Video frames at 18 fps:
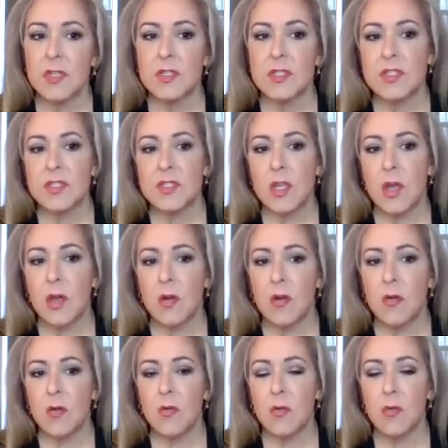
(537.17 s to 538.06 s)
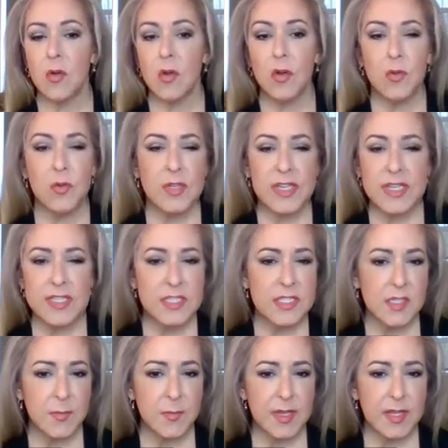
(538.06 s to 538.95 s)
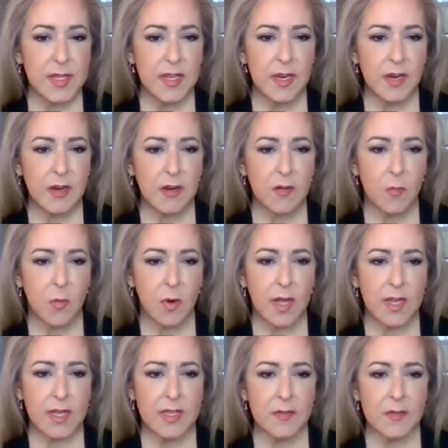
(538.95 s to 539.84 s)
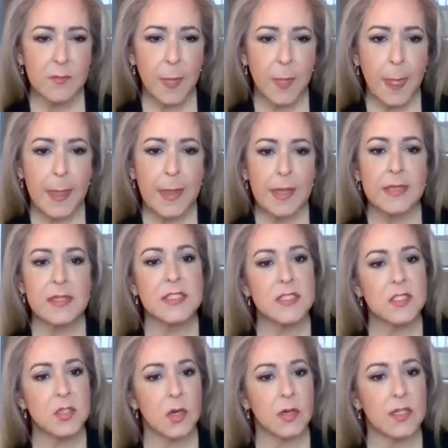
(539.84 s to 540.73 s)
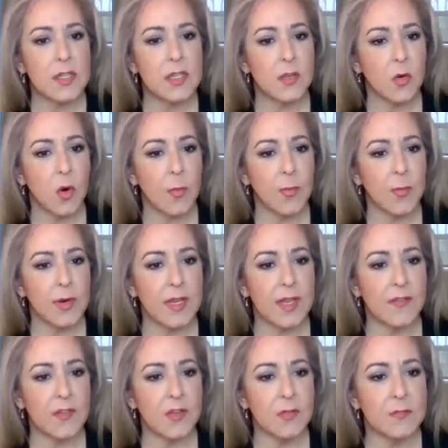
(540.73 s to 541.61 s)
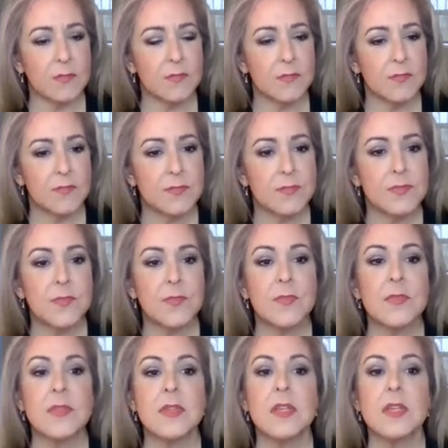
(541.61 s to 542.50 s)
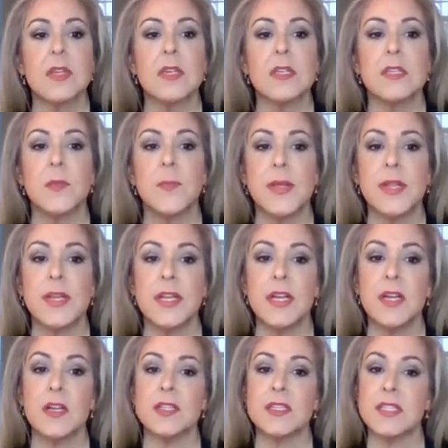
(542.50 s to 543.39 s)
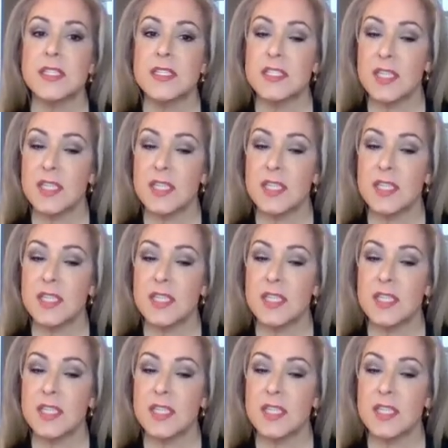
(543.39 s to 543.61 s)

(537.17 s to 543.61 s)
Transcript: So, who needs to be there and why? Let's start at the corporate level. Depending on the